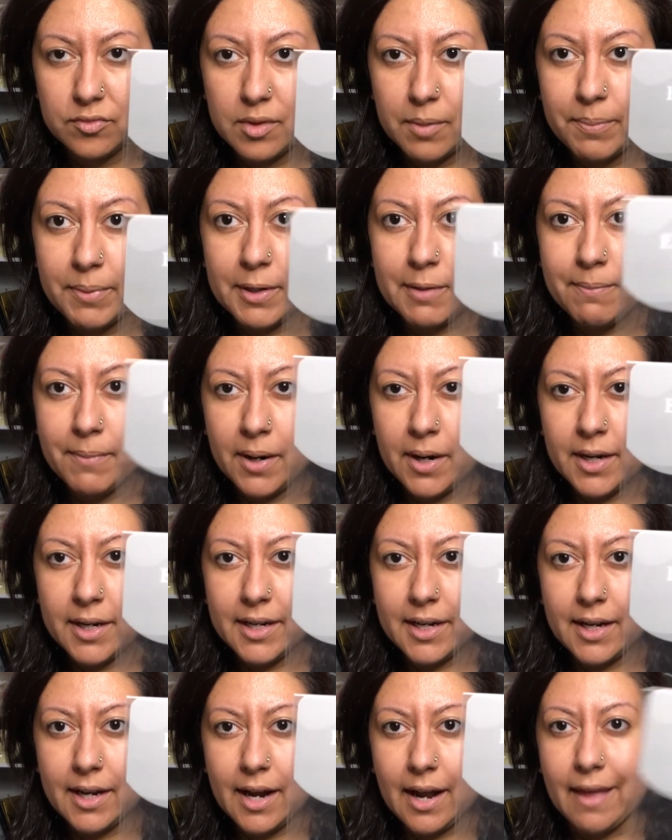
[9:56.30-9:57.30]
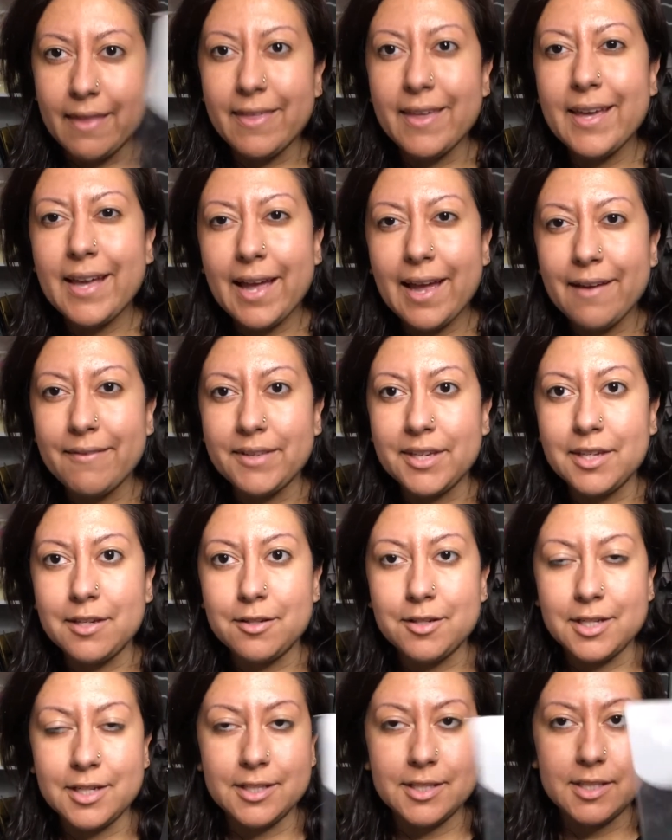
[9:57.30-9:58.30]
bookmark. I think I have
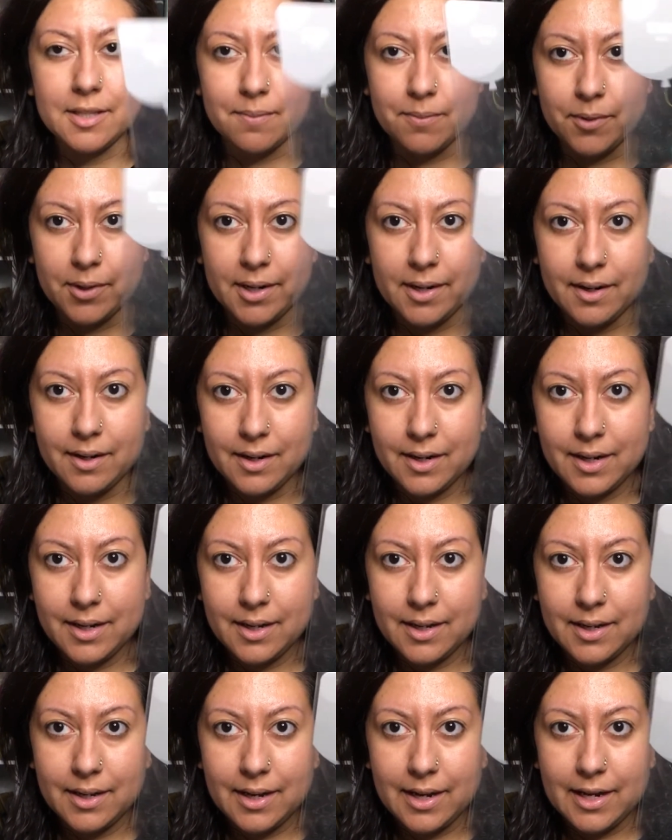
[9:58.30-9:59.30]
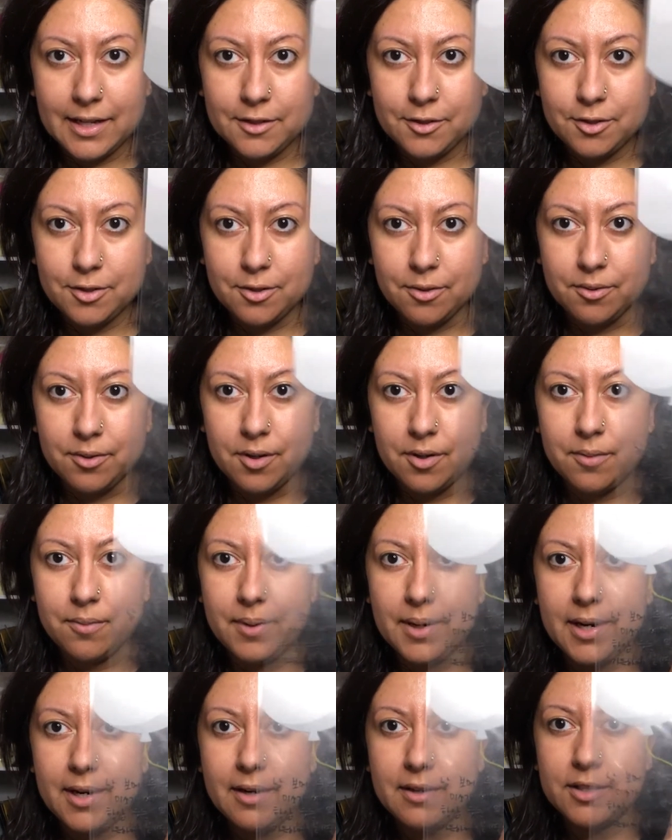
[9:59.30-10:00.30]
Yixing somewhere. just don't know
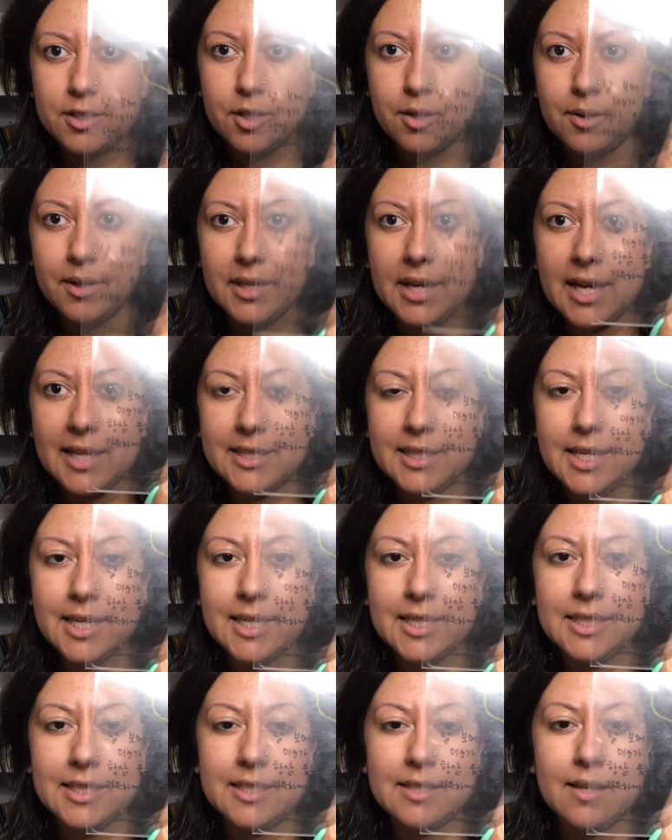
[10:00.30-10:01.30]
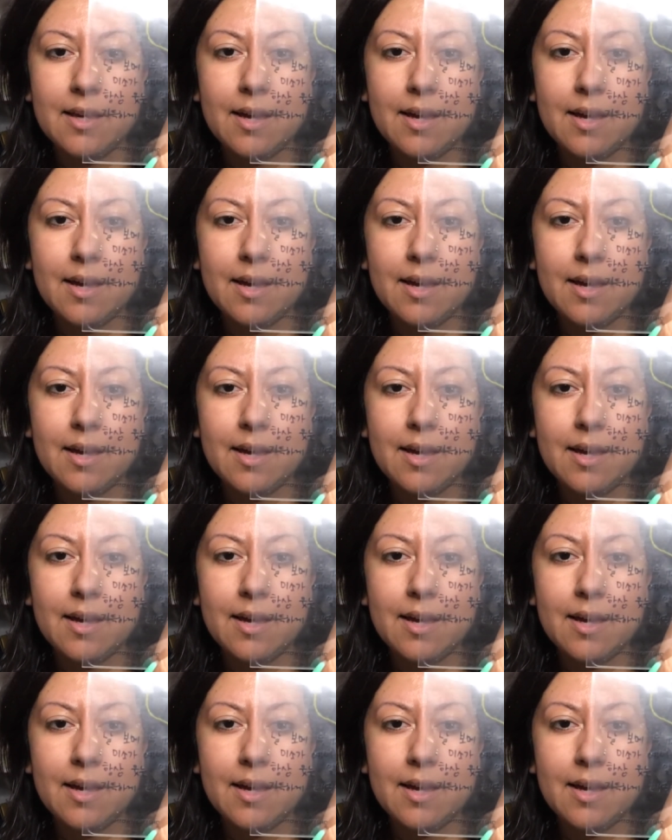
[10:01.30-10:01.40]
where. So it has like his